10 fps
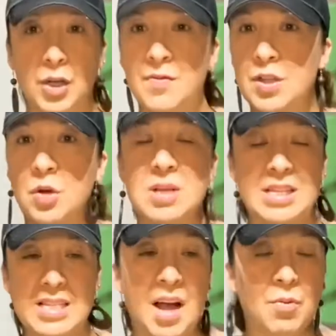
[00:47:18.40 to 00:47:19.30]
even though
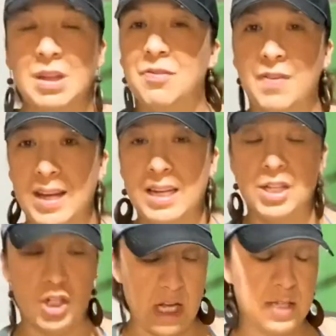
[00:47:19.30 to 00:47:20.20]
it's not really faded.
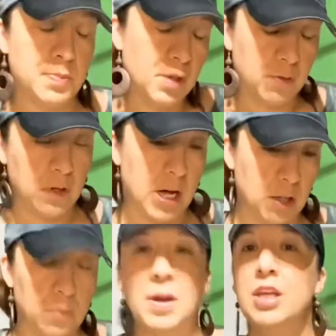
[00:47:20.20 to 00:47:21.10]
It's a beautiful
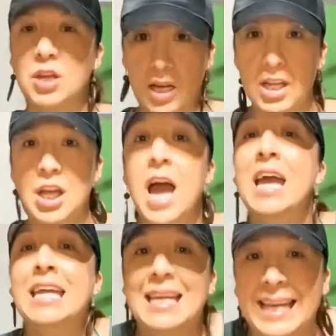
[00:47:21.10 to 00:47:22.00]
color, but you
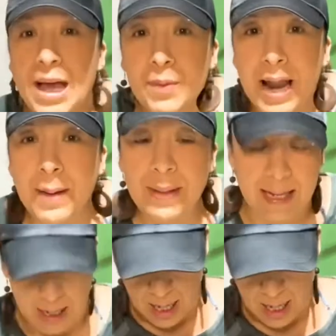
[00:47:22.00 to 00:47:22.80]
get what I mean.